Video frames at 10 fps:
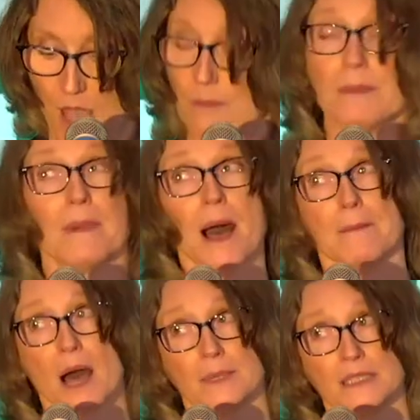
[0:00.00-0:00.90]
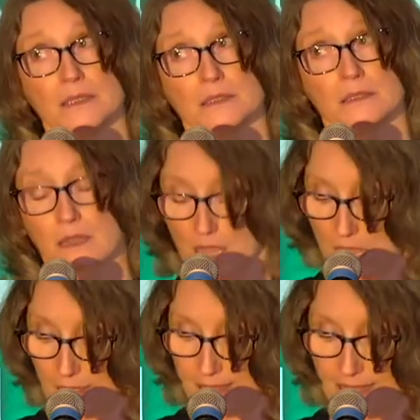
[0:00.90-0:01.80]
But my mama
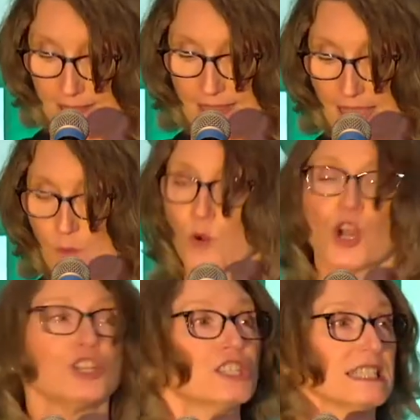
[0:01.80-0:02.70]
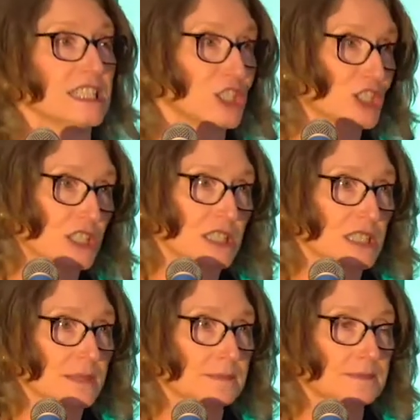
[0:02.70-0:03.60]
said they were
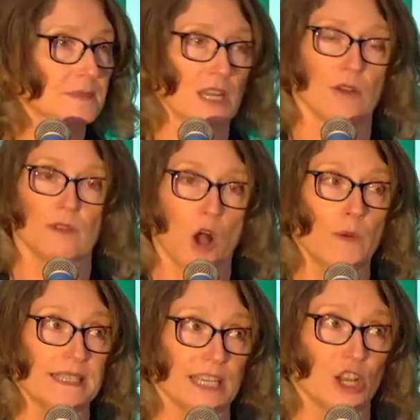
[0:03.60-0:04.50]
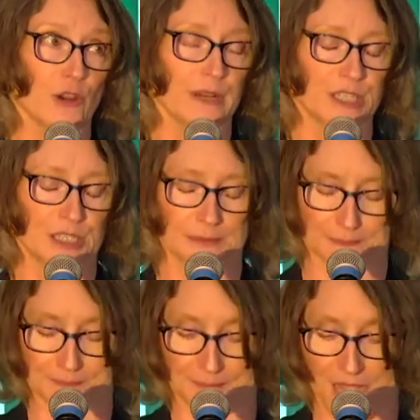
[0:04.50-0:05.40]
delicious, you know, always encouraging.
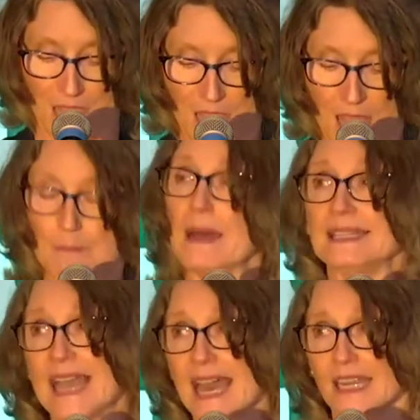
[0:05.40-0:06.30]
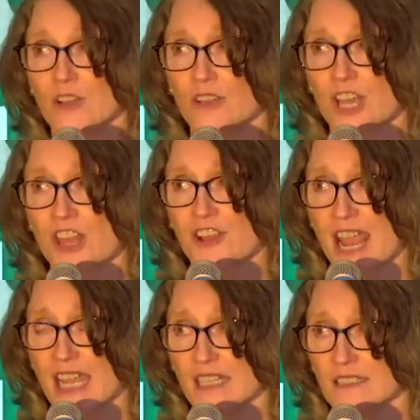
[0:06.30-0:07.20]
My daddy, on the other
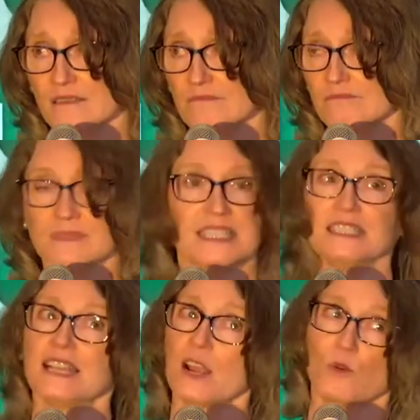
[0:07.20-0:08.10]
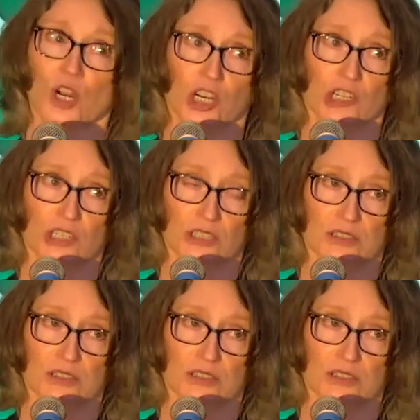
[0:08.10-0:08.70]
hand, didn't say a word.